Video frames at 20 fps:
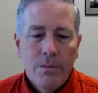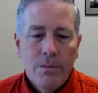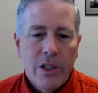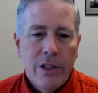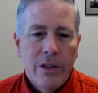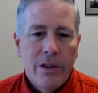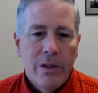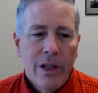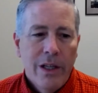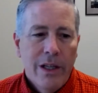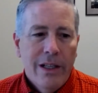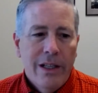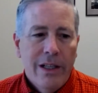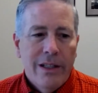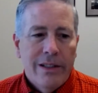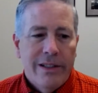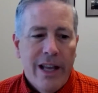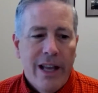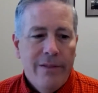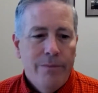So
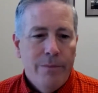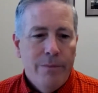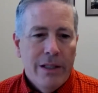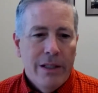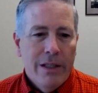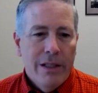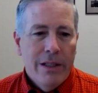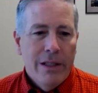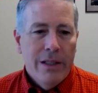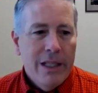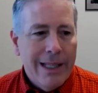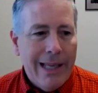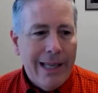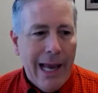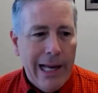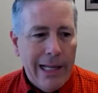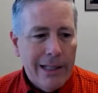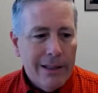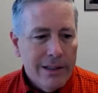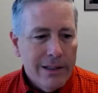they've been a big
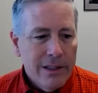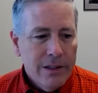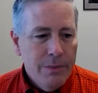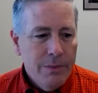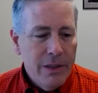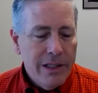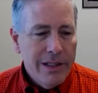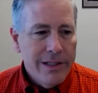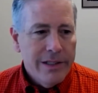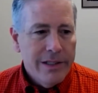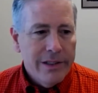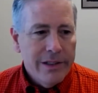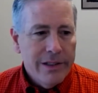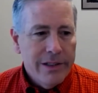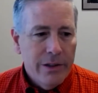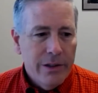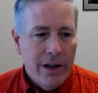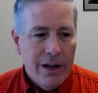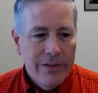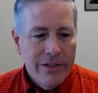catalyst, because,
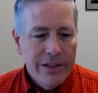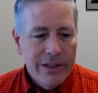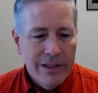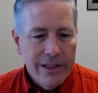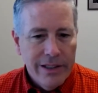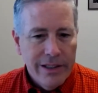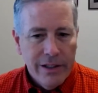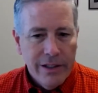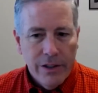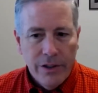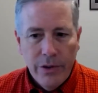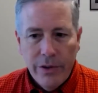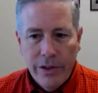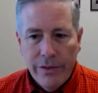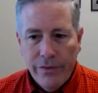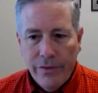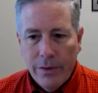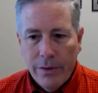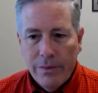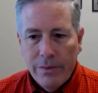you know, obviously they're doing
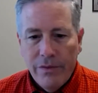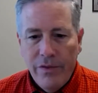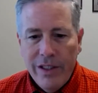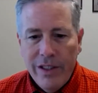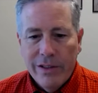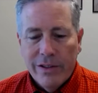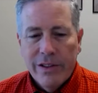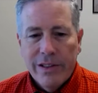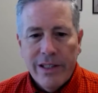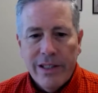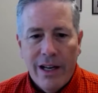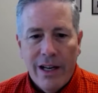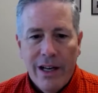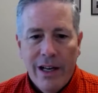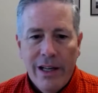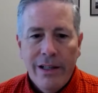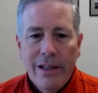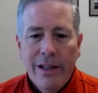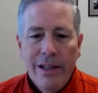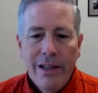it from the field
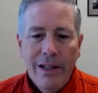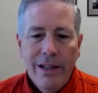side.